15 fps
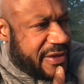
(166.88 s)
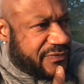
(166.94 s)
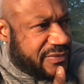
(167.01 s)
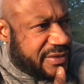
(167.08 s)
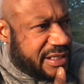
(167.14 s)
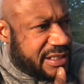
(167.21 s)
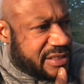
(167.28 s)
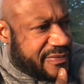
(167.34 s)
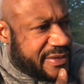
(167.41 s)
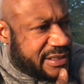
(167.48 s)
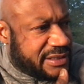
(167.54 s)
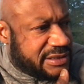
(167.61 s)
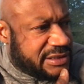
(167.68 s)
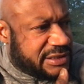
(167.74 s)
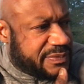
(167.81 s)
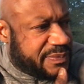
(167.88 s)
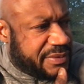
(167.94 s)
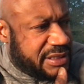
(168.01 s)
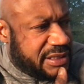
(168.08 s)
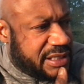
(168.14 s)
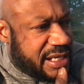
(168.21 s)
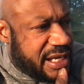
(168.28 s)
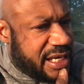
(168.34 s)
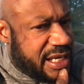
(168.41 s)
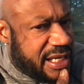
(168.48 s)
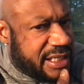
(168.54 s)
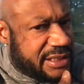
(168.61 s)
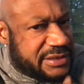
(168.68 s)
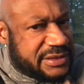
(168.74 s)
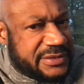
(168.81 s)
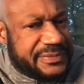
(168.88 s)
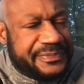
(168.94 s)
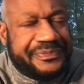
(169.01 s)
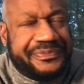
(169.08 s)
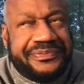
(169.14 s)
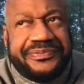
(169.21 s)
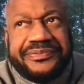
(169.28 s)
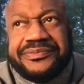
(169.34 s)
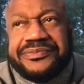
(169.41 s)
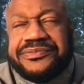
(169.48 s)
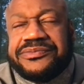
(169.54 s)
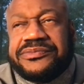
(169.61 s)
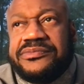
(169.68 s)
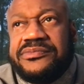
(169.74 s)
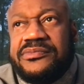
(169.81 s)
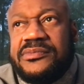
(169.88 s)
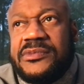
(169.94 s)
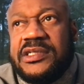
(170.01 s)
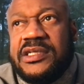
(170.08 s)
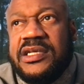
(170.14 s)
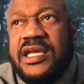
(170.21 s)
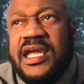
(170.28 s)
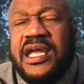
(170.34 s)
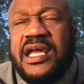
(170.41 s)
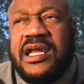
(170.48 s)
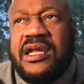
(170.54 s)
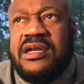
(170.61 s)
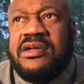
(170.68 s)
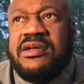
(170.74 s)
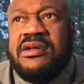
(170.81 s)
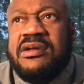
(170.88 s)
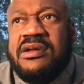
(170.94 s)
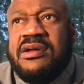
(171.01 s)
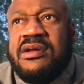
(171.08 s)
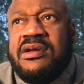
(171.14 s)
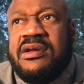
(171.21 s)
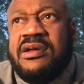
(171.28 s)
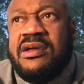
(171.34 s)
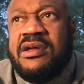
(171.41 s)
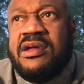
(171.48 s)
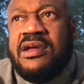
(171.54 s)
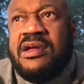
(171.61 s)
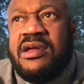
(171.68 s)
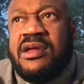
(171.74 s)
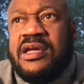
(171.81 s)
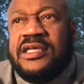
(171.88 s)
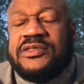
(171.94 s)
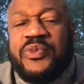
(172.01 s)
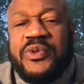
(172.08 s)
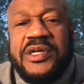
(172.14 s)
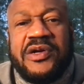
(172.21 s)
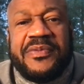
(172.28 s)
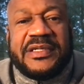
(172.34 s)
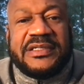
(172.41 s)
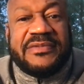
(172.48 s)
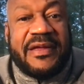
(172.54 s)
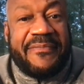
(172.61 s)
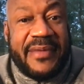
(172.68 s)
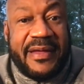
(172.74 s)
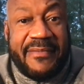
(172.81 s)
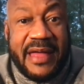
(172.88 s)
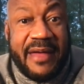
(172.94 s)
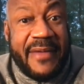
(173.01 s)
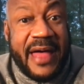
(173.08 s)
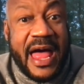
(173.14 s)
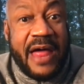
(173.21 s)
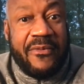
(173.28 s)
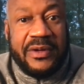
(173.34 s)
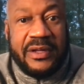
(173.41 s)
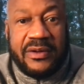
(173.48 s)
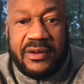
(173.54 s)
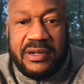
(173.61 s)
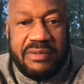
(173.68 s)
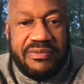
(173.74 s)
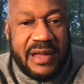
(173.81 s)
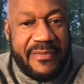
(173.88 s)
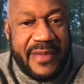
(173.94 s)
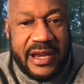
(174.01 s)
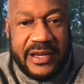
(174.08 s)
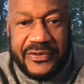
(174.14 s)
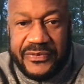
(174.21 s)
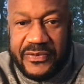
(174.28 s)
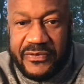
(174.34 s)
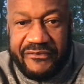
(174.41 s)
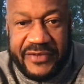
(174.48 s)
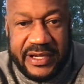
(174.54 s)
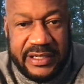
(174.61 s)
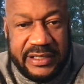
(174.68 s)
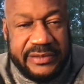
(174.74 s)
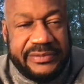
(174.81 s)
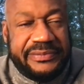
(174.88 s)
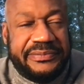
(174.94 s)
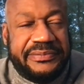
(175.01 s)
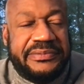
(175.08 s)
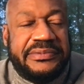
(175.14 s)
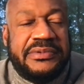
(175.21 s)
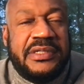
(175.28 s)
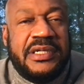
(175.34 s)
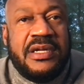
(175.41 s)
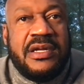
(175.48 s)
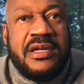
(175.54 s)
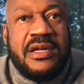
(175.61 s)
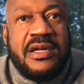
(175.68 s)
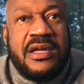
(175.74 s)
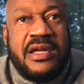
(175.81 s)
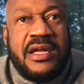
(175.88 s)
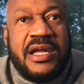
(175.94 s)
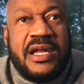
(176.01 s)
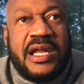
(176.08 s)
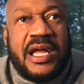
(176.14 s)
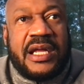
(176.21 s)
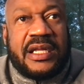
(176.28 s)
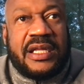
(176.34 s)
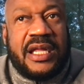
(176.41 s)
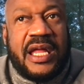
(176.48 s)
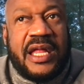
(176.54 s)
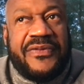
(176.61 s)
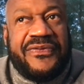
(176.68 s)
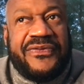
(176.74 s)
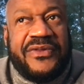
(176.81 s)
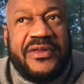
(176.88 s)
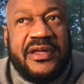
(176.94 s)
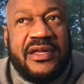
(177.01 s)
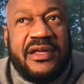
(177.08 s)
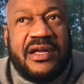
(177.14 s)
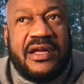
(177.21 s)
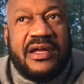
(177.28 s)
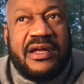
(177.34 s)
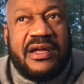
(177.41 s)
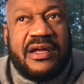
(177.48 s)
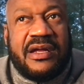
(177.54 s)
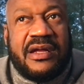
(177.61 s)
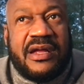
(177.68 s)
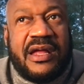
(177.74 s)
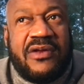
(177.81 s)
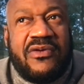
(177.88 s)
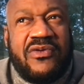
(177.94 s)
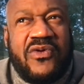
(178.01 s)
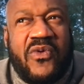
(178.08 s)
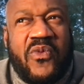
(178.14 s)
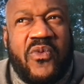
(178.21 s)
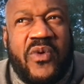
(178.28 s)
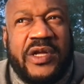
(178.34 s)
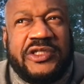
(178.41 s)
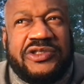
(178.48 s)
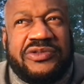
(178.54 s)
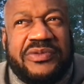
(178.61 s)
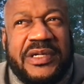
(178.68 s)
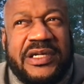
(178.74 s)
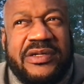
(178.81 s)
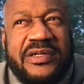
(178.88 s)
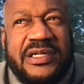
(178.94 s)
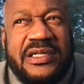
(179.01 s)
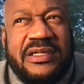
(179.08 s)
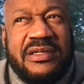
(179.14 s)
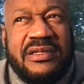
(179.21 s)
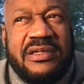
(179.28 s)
days I've had these splitting headaches. And it's weird because my body's real funny. And I don't know what triggered it,